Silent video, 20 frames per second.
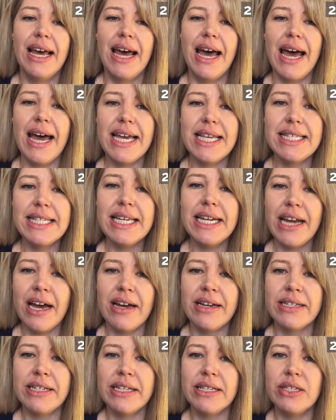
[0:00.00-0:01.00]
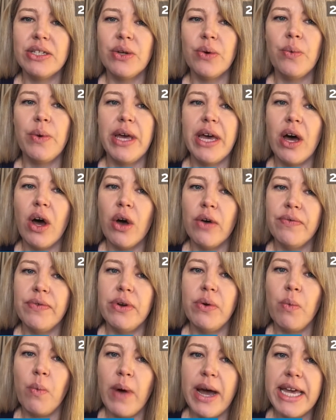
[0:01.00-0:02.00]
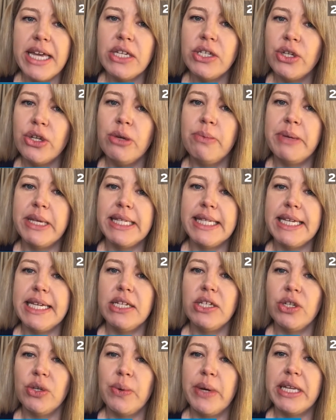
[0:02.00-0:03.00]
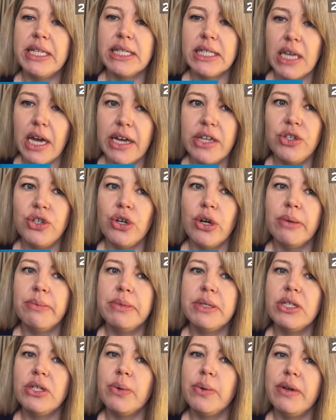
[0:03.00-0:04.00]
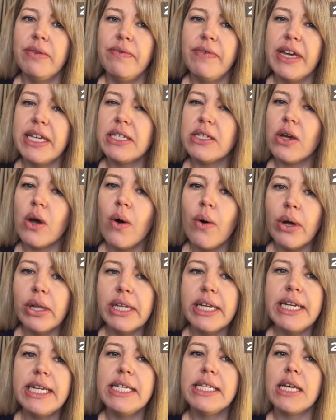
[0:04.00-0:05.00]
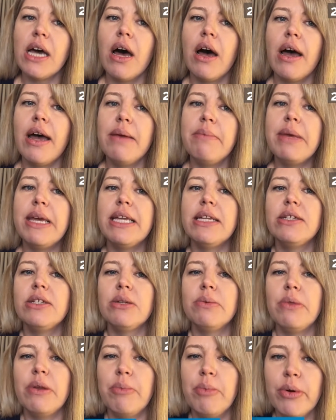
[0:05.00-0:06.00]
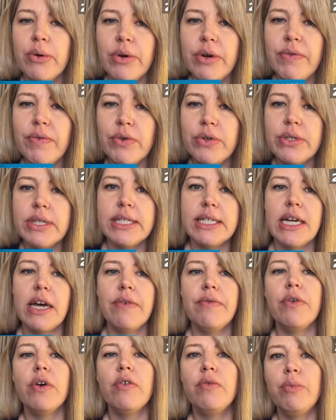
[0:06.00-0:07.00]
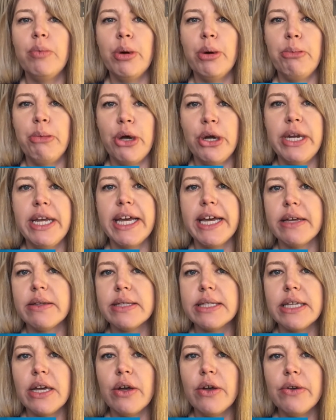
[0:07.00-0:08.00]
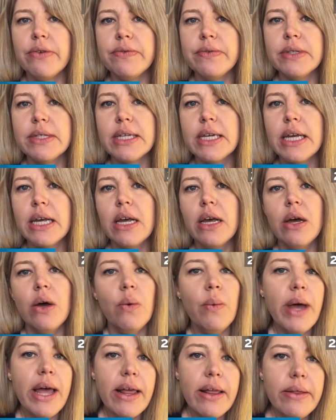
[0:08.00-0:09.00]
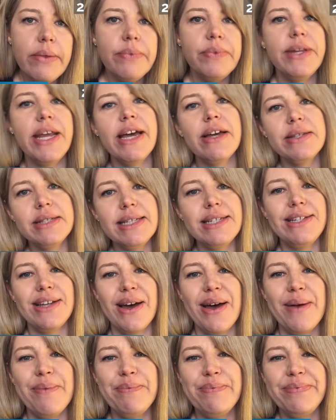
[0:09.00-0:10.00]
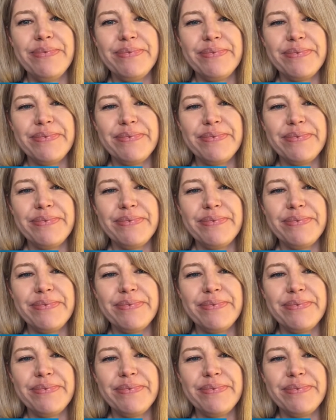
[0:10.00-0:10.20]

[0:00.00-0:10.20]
As an artist, we are often way too busy doing side jobs to invest quality time into the peripheral stuff of promoting ourselves. Well, now's the time.